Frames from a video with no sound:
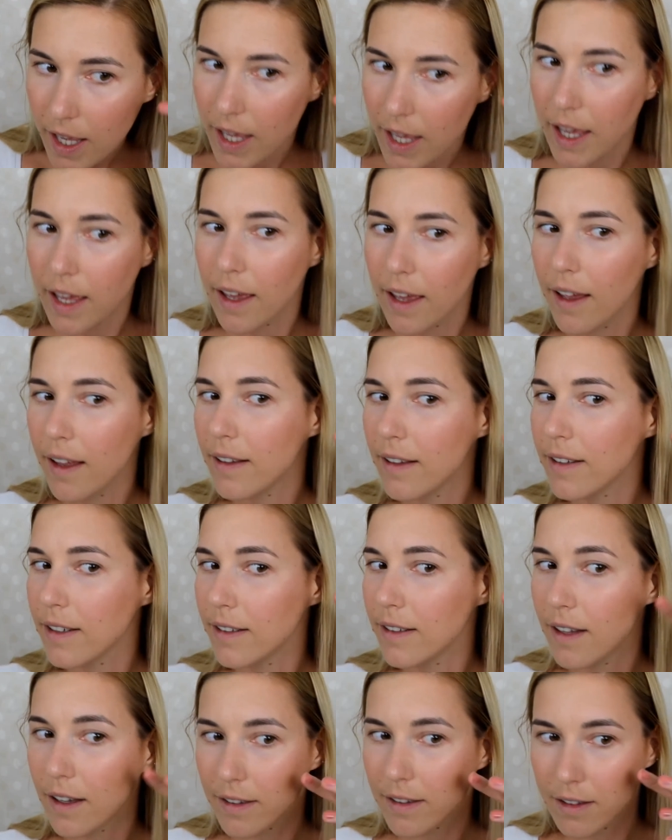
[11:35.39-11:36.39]
and
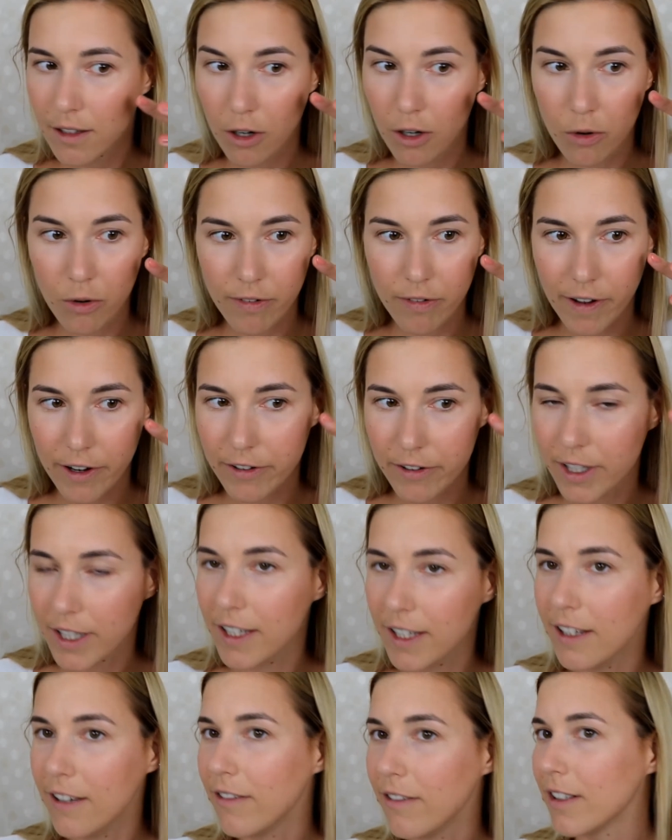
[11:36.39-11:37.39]
it doesn't look very
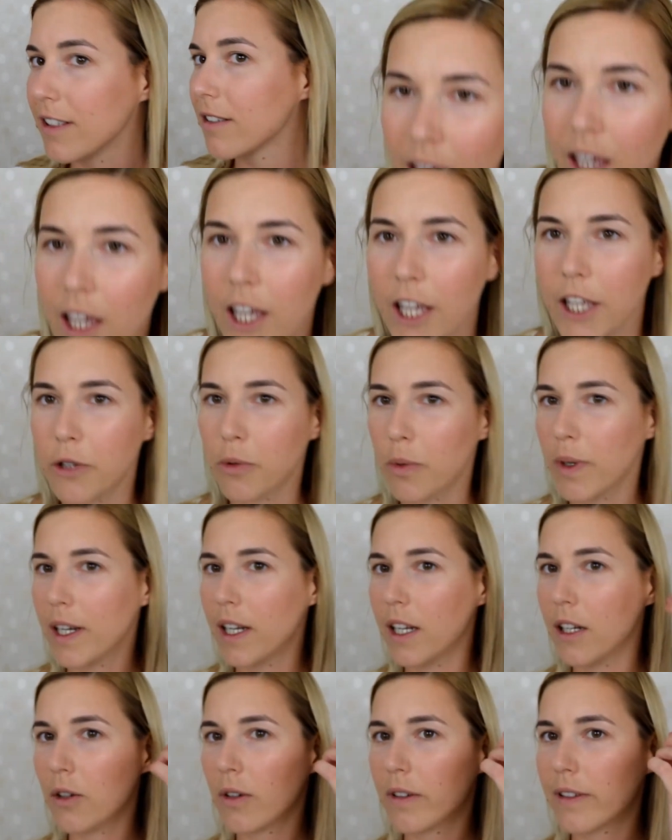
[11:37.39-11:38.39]
even. It
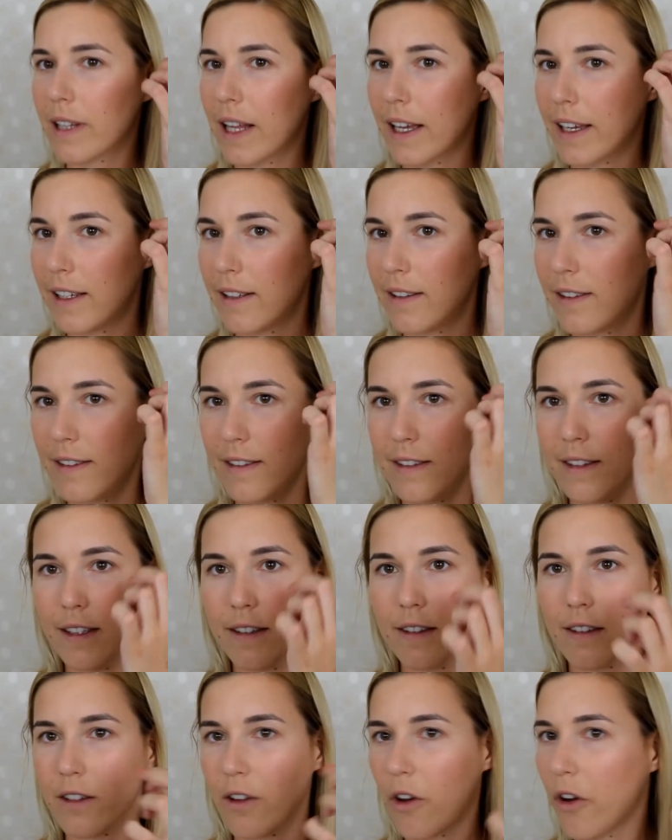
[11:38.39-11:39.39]
really looks like it
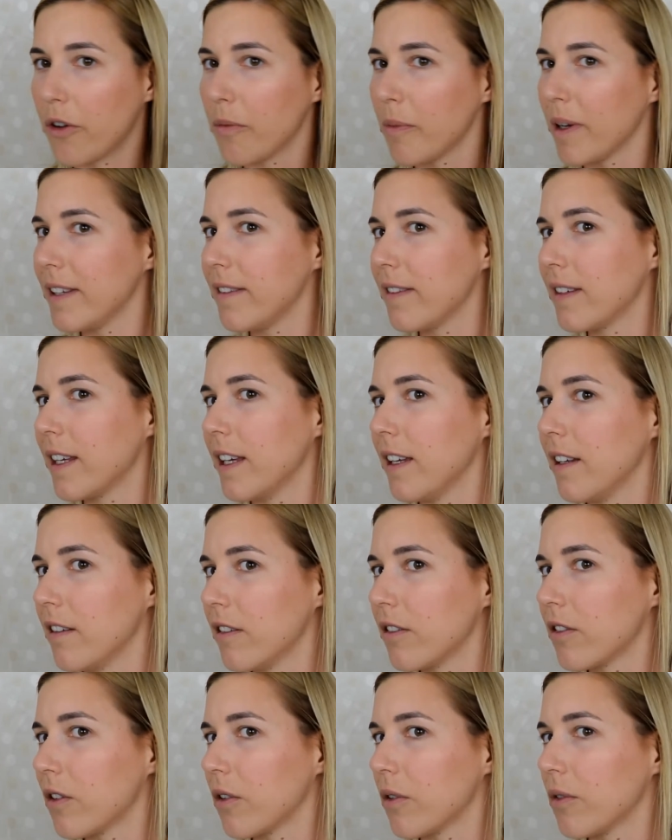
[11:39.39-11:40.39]
sits on my skin,
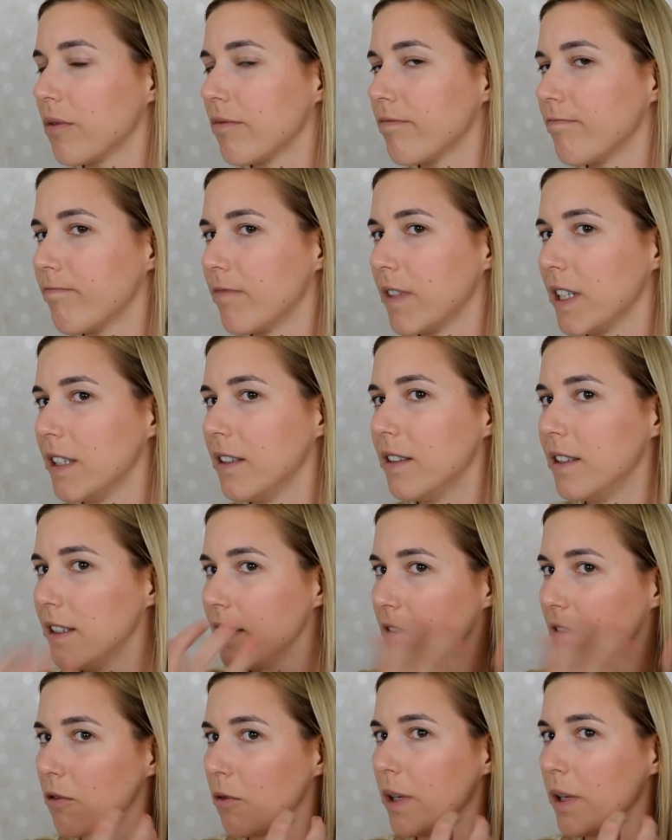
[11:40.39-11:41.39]
so it
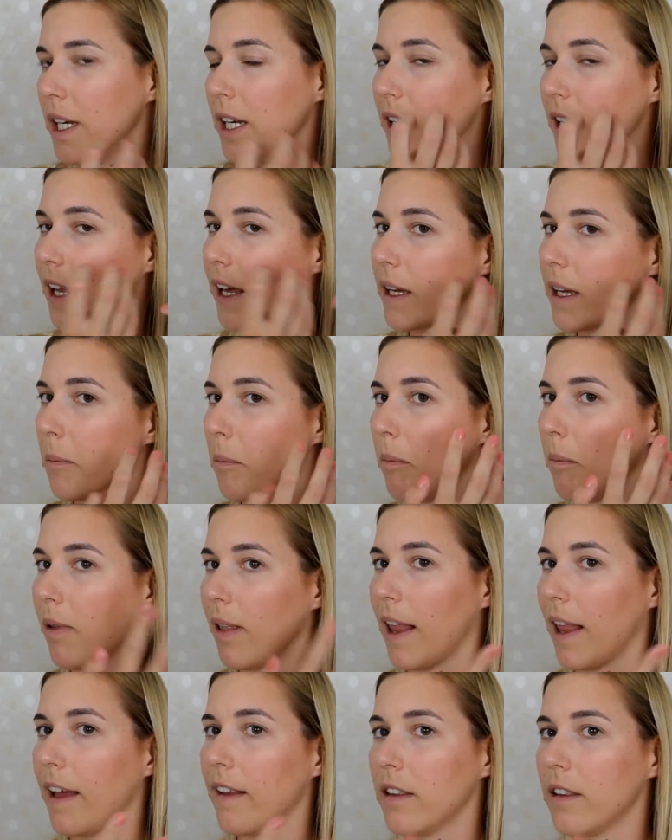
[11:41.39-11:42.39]
didn't really like
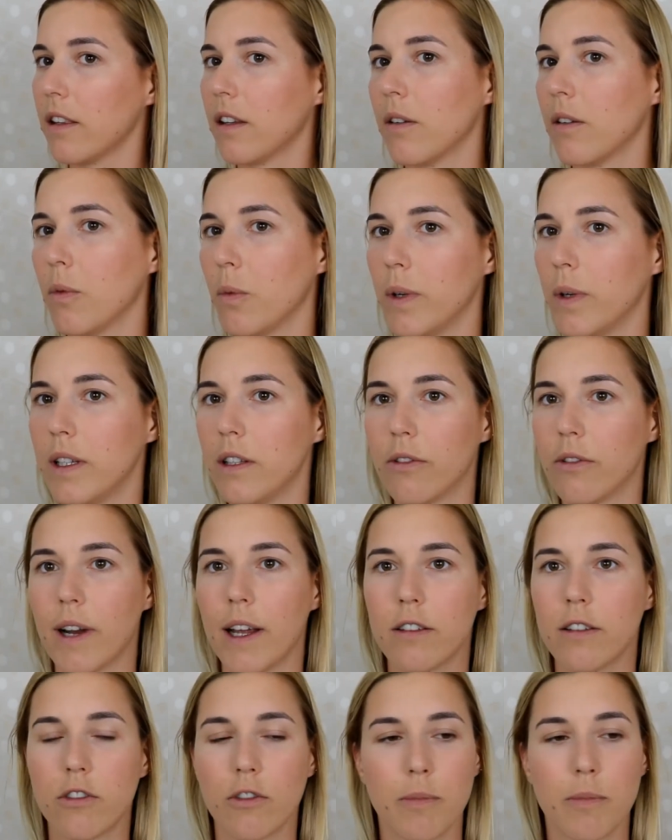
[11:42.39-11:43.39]
blend with the
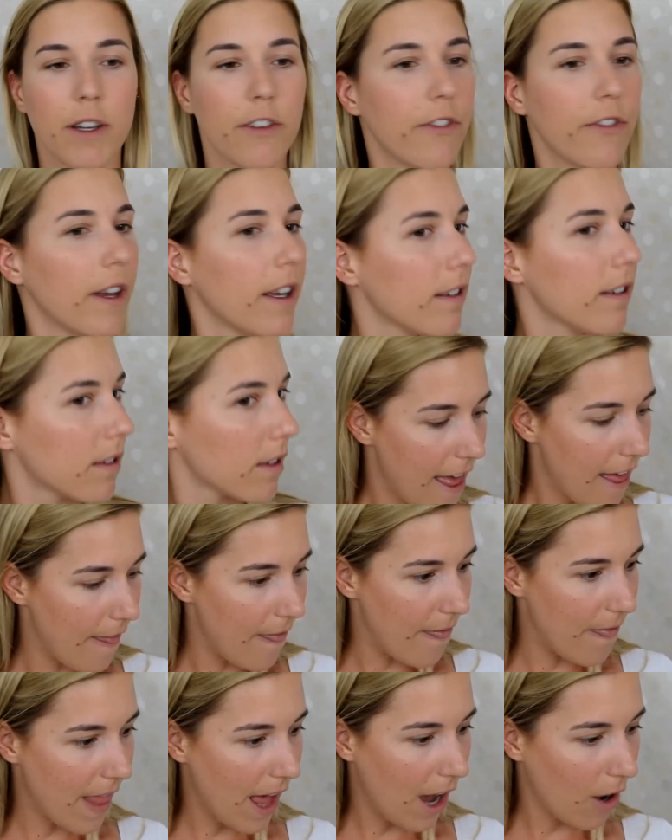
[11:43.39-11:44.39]
rest of my face.
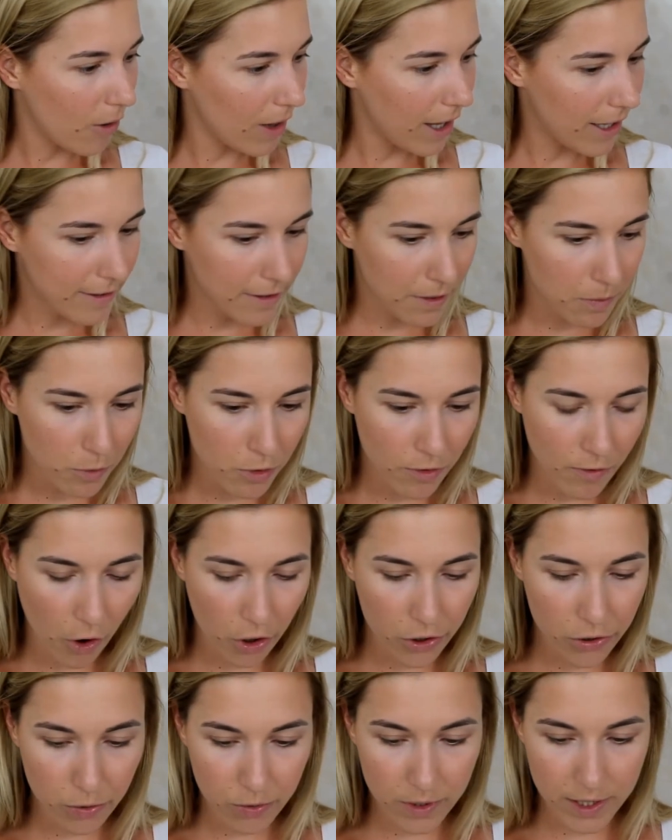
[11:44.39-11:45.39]
Now let's move
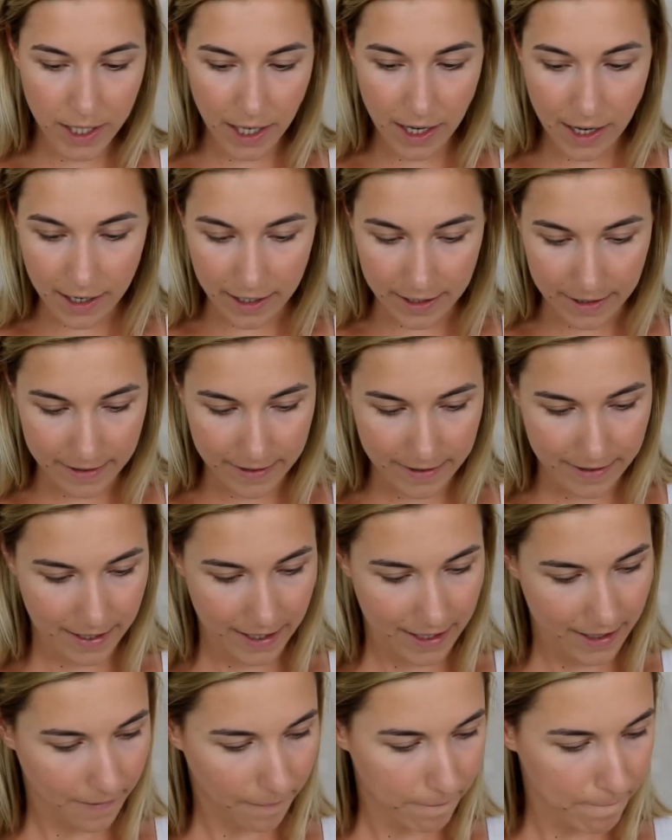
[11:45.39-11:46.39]
on to the eyes.
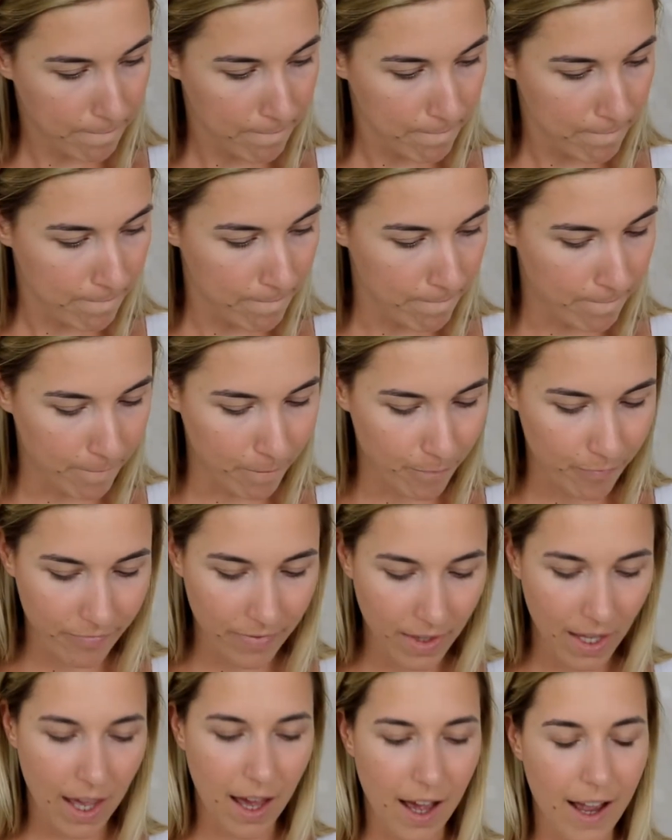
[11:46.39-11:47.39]
Hmm,
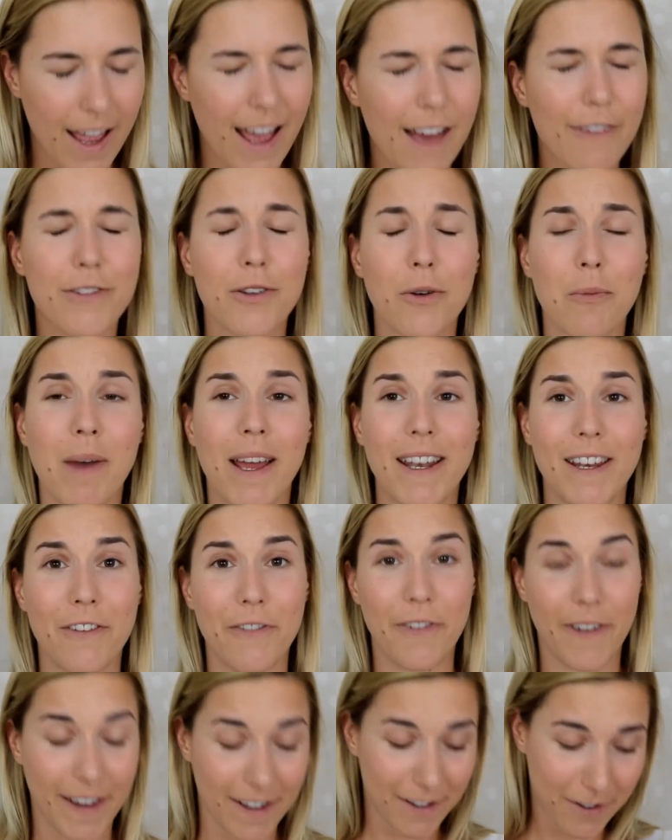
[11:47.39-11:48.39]
I have so many
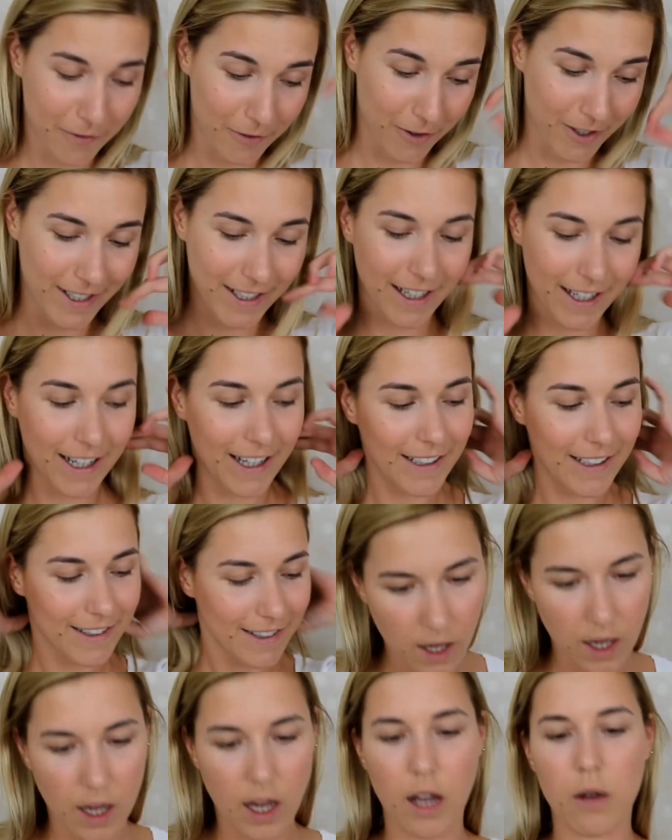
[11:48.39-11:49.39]
things for the
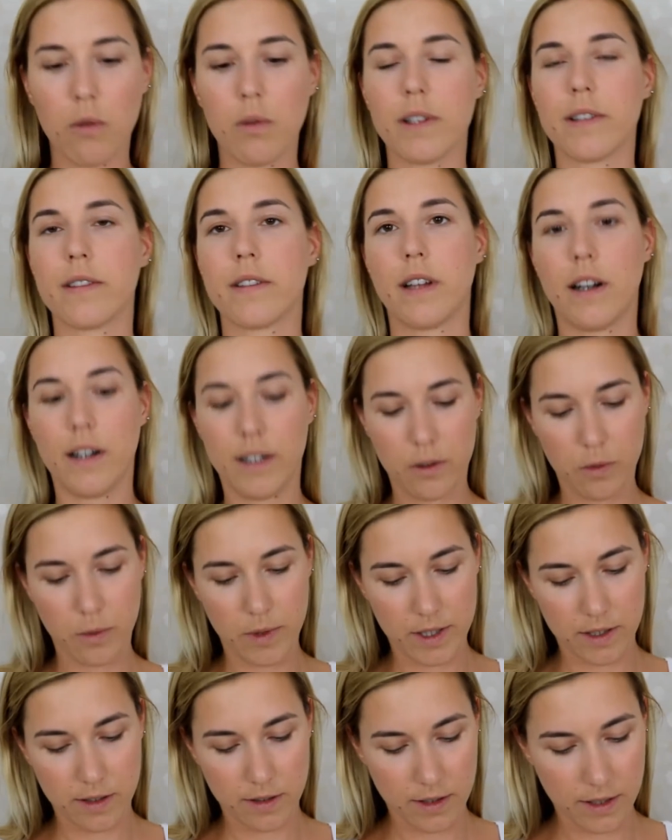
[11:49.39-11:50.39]
eyes. I will start
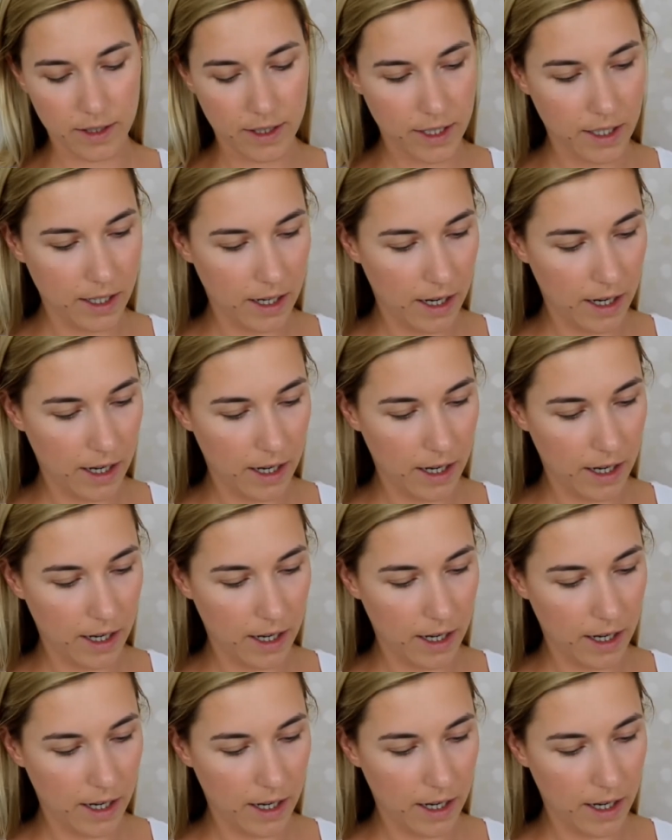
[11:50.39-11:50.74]
with the